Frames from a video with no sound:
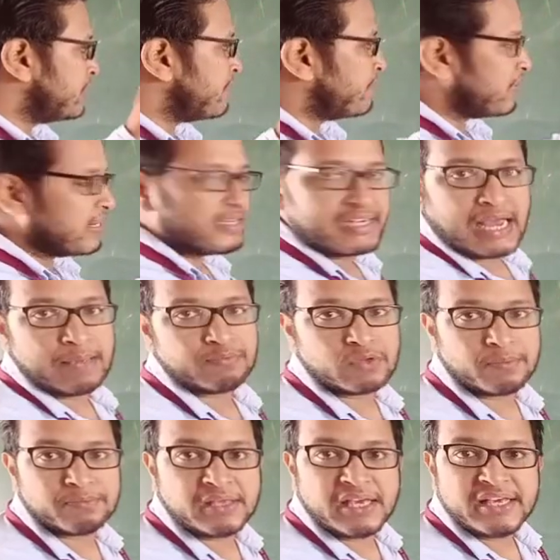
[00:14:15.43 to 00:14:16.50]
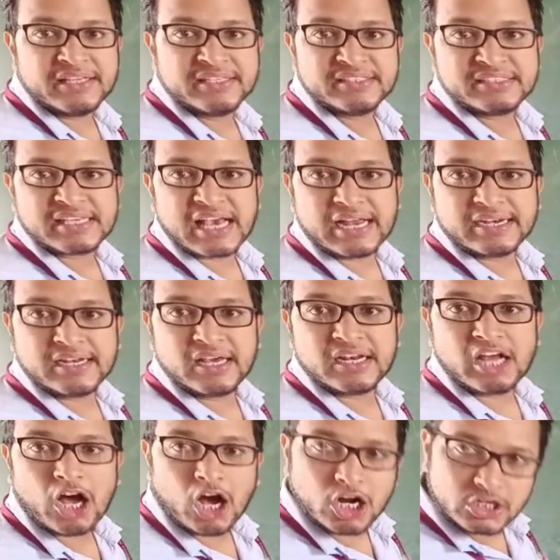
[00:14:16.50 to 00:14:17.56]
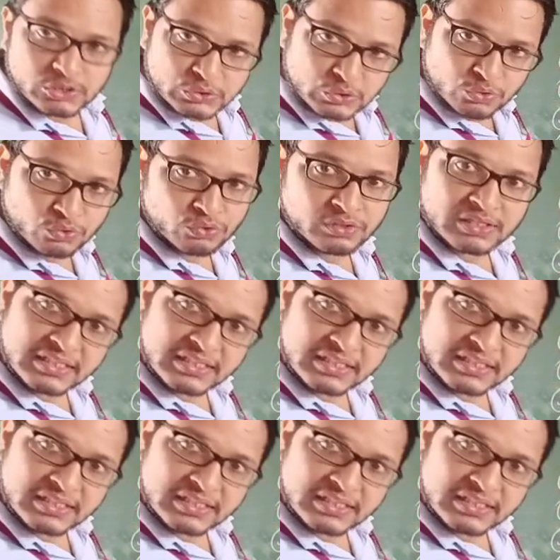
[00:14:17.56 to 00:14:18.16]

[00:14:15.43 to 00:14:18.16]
different types of the scanner also.